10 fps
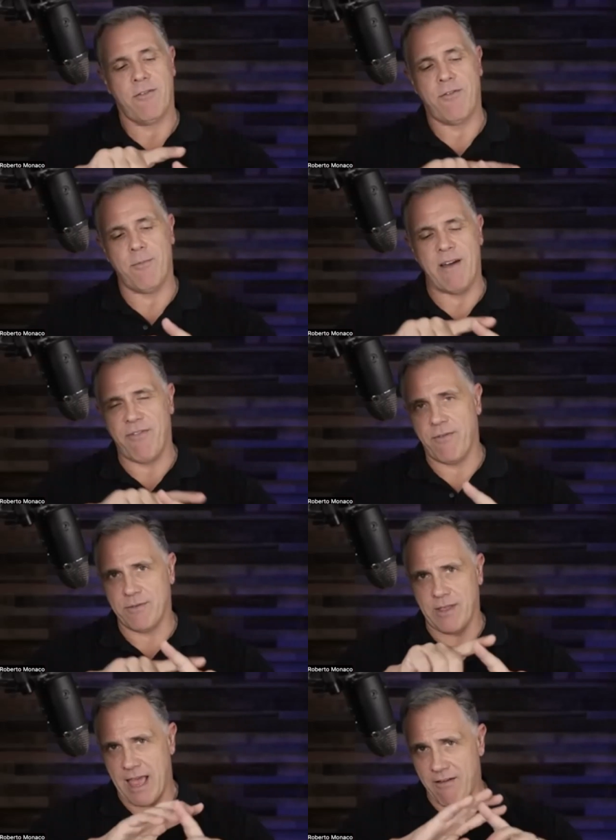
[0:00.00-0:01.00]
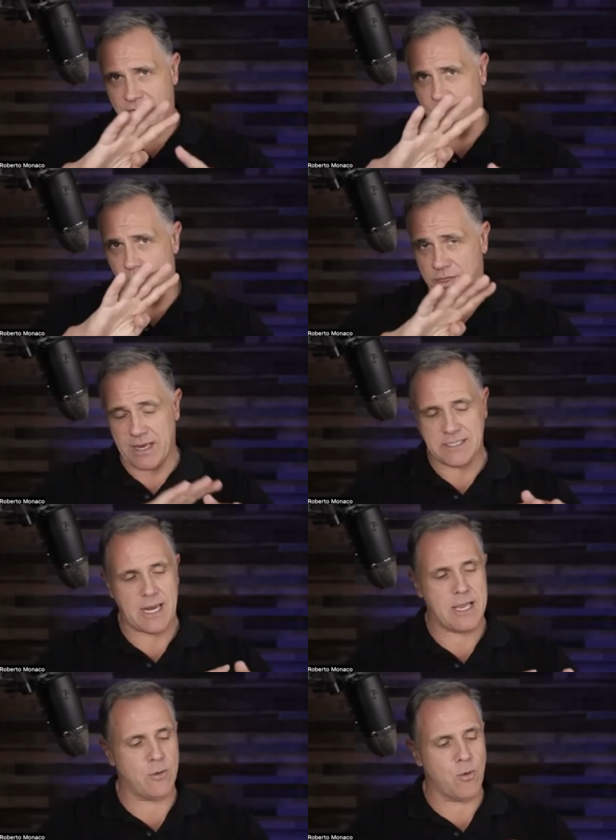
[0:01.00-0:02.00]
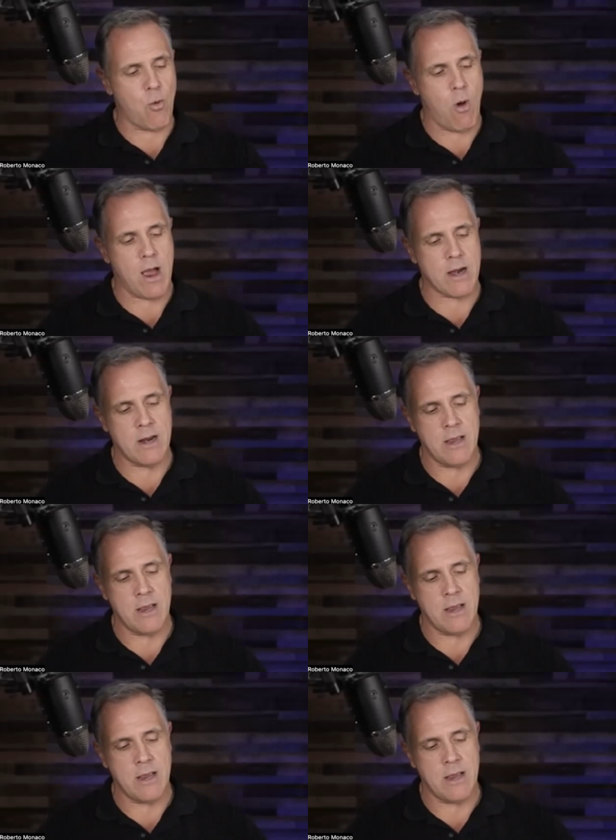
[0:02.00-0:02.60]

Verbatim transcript: my have four things that I do. One,